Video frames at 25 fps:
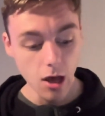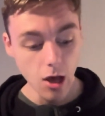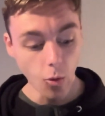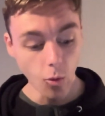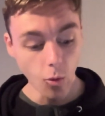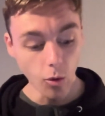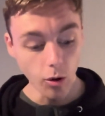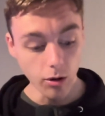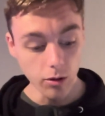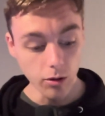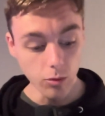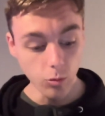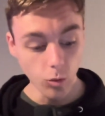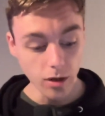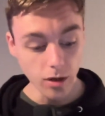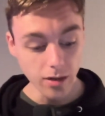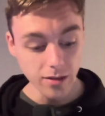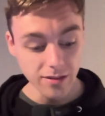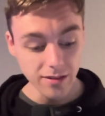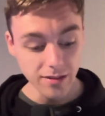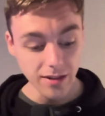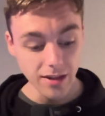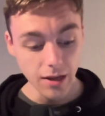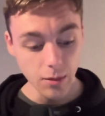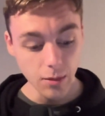Well, on
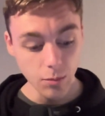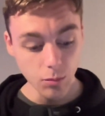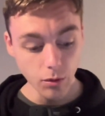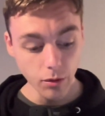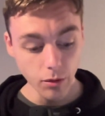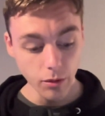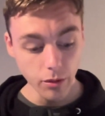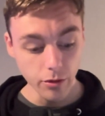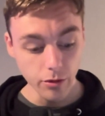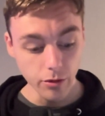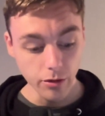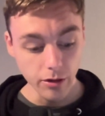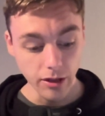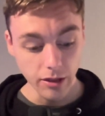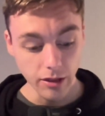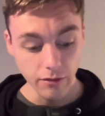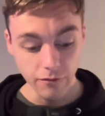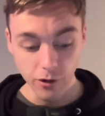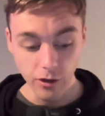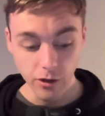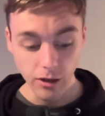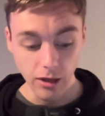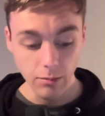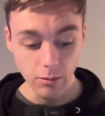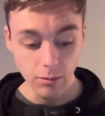Wednesday, April 30th,
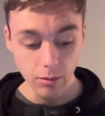for game